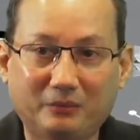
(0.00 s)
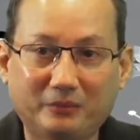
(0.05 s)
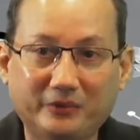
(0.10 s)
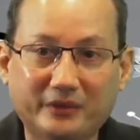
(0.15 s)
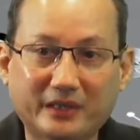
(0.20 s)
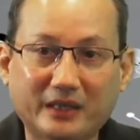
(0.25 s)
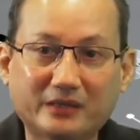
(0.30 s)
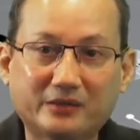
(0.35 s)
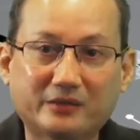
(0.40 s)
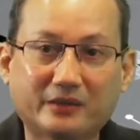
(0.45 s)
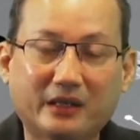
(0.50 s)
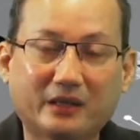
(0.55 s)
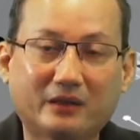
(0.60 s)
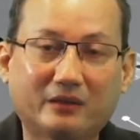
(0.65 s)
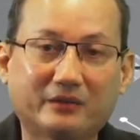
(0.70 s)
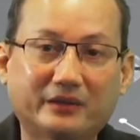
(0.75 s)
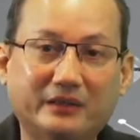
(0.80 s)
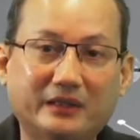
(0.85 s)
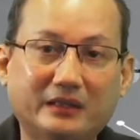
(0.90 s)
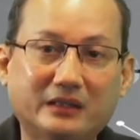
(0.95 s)
Mudas, you can
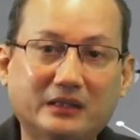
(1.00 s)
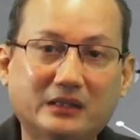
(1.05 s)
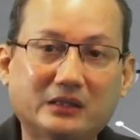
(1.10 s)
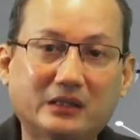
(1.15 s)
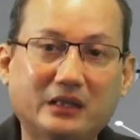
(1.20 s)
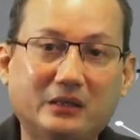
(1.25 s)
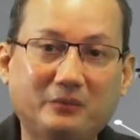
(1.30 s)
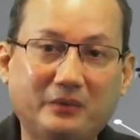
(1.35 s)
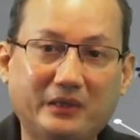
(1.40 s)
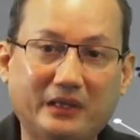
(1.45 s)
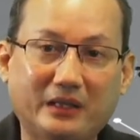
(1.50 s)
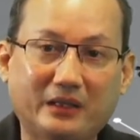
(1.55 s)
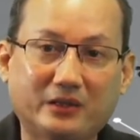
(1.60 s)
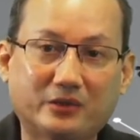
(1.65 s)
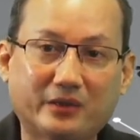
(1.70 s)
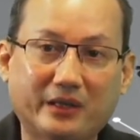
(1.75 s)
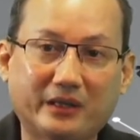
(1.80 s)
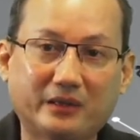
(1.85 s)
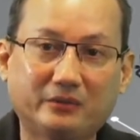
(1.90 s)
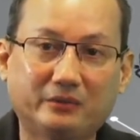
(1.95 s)
contact us and we can
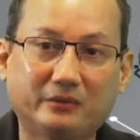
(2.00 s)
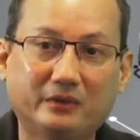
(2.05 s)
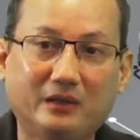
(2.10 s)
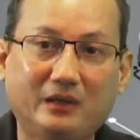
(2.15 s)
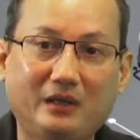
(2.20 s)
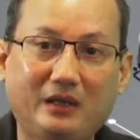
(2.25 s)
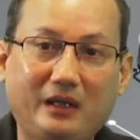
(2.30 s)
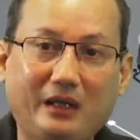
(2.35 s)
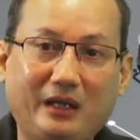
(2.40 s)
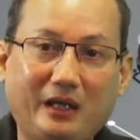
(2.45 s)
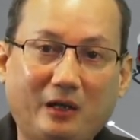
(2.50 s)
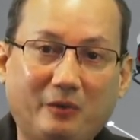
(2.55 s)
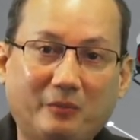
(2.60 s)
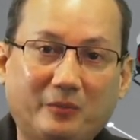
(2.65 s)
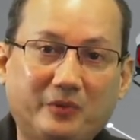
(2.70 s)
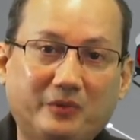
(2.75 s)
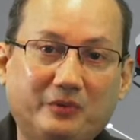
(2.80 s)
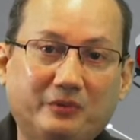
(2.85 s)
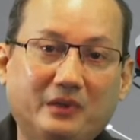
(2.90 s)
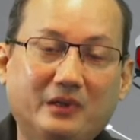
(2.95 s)
try to
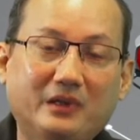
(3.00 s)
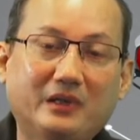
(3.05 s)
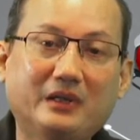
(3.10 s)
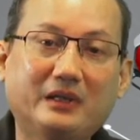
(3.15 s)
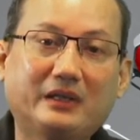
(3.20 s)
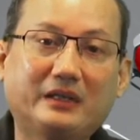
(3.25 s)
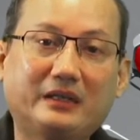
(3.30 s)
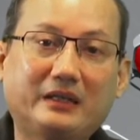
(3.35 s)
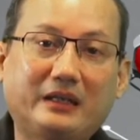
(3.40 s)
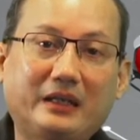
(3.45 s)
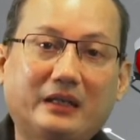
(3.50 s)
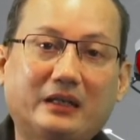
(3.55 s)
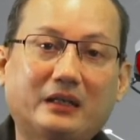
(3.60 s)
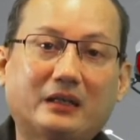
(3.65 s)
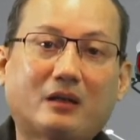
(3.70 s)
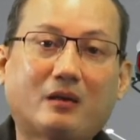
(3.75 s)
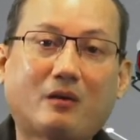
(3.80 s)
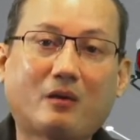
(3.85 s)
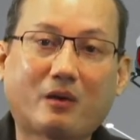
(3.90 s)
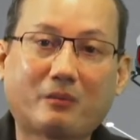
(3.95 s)
help you
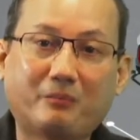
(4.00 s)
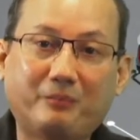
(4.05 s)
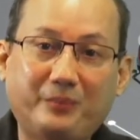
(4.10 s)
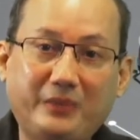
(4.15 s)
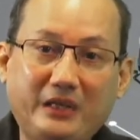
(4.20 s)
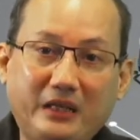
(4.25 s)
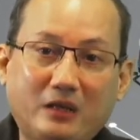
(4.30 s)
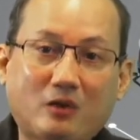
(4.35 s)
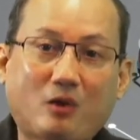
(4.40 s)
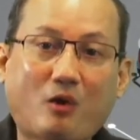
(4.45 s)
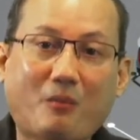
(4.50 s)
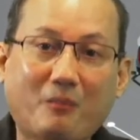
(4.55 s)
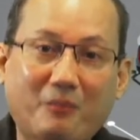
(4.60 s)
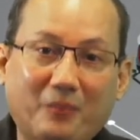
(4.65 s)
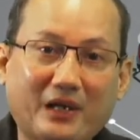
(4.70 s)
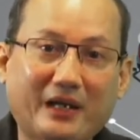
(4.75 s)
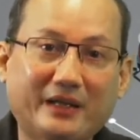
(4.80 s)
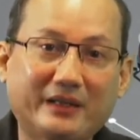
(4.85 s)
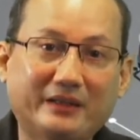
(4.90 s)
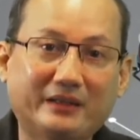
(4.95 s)
get be
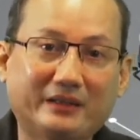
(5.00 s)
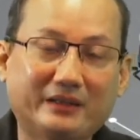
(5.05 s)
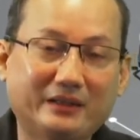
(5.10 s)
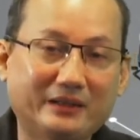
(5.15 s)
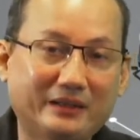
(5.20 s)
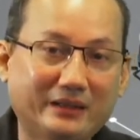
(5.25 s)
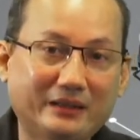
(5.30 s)
compliant.